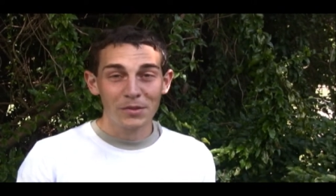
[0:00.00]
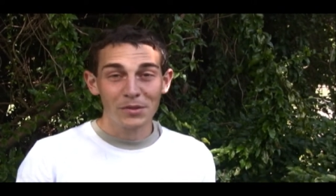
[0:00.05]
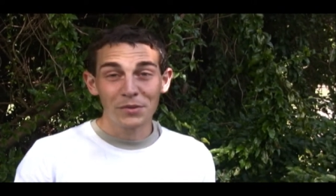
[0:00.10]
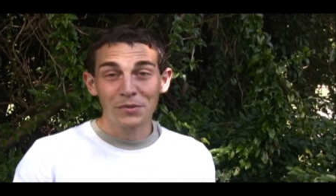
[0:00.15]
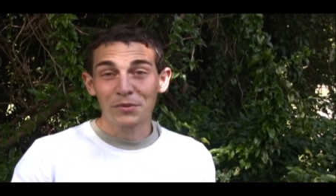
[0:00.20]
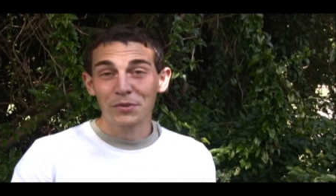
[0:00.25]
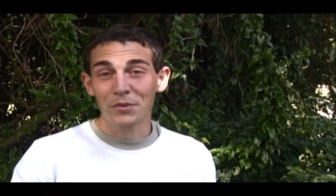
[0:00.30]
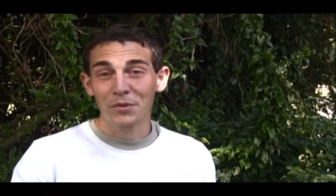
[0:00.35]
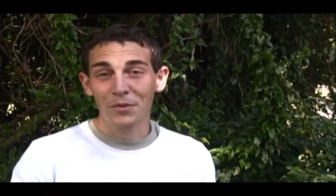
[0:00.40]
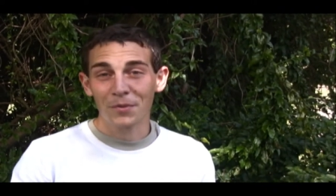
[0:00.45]

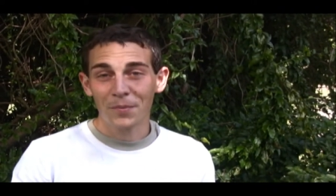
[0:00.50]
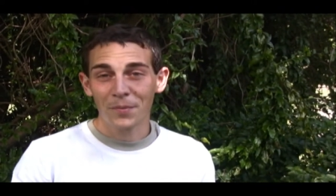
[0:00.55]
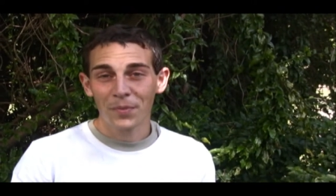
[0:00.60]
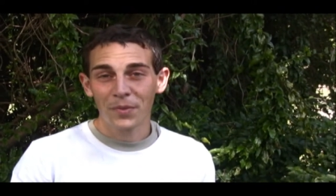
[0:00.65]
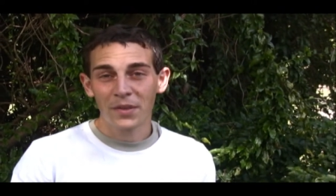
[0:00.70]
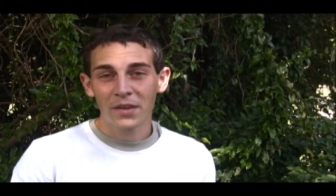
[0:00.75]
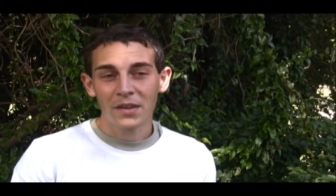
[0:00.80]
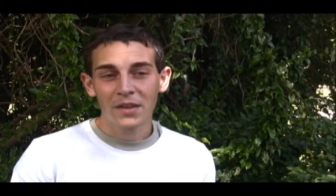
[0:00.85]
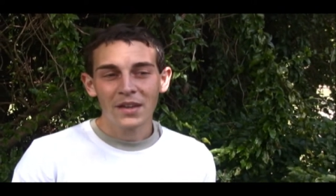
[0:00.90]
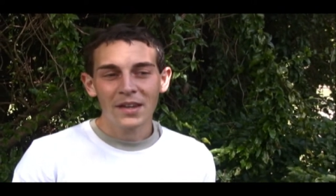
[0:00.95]
neutral,
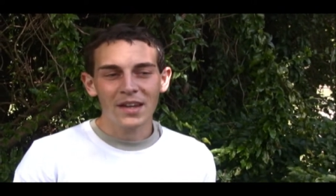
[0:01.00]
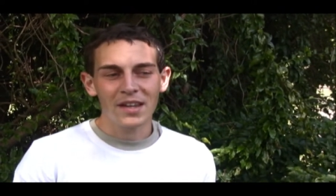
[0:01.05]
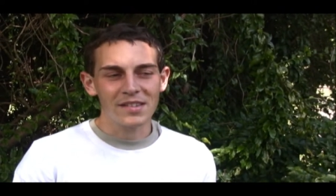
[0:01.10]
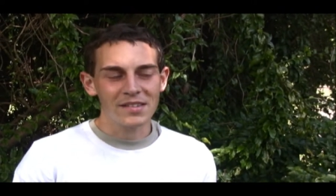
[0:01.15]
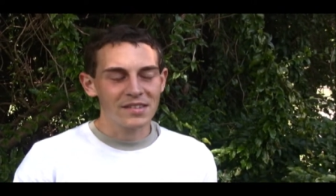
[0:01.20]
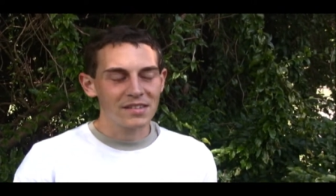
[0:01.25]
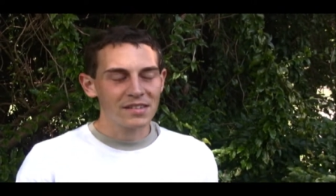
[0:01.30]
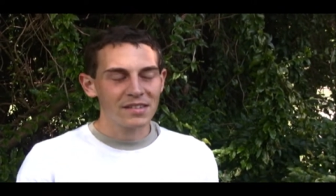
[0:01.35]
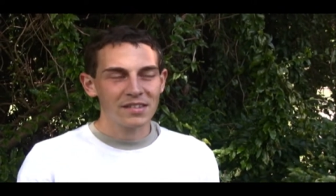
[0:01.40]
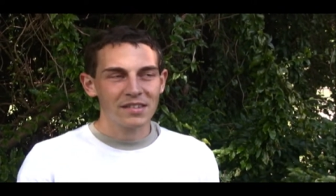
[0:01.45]

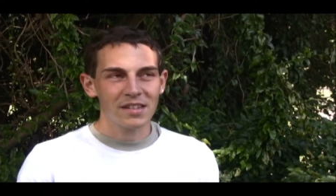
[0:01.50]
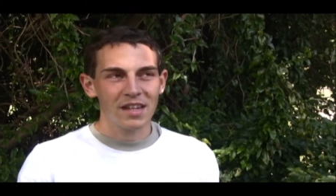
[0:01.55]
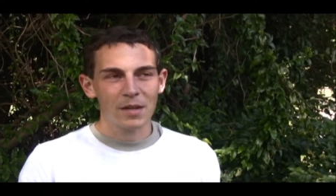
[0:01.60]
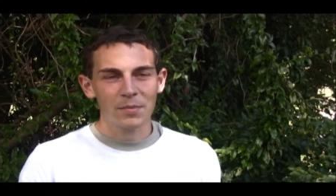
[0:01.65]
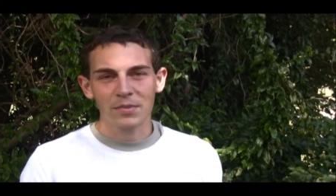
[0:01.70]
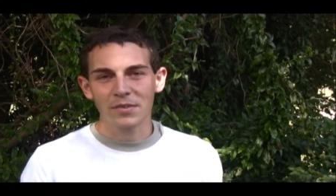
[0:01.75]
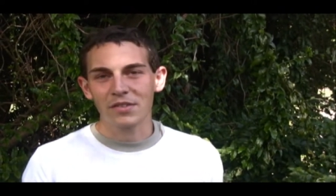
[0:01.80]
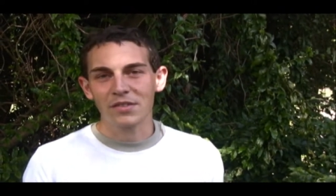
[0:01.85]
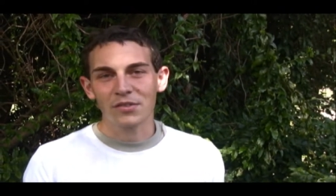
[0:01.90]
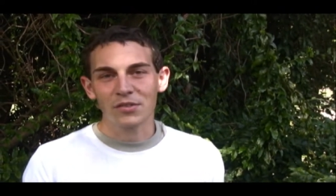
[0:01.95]
as in this
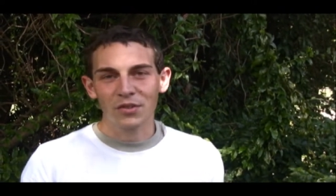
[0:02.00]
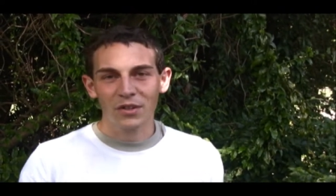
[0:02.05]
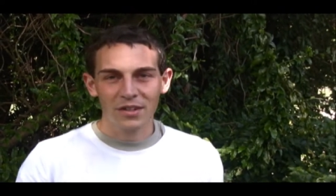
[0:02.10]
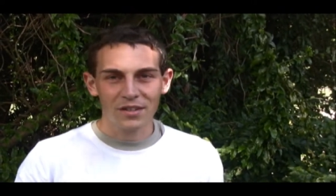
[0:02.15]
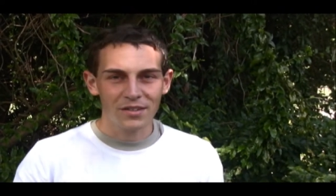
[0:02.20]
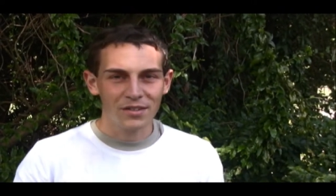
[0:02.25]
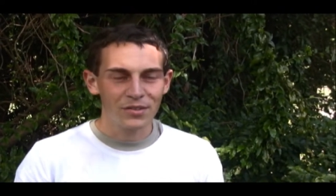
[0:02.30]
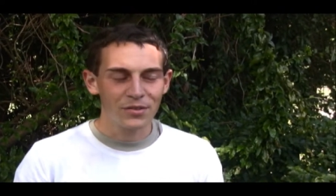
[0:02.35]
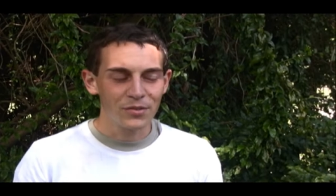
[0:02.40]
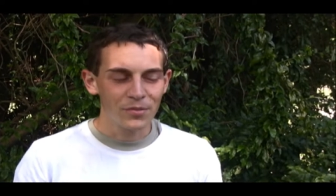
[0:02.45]
campus is
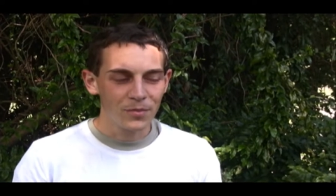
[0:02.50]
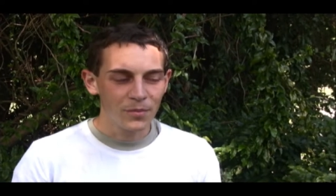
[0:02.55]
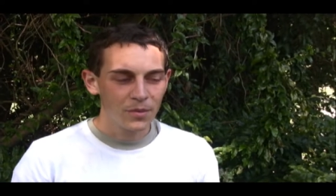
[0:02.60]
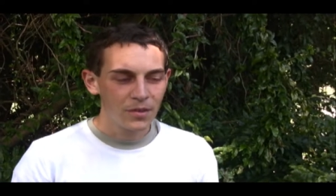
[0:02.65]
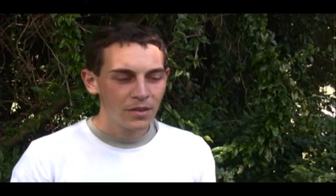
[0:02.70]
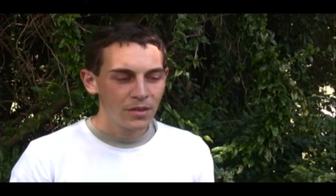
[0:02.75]
trying to do.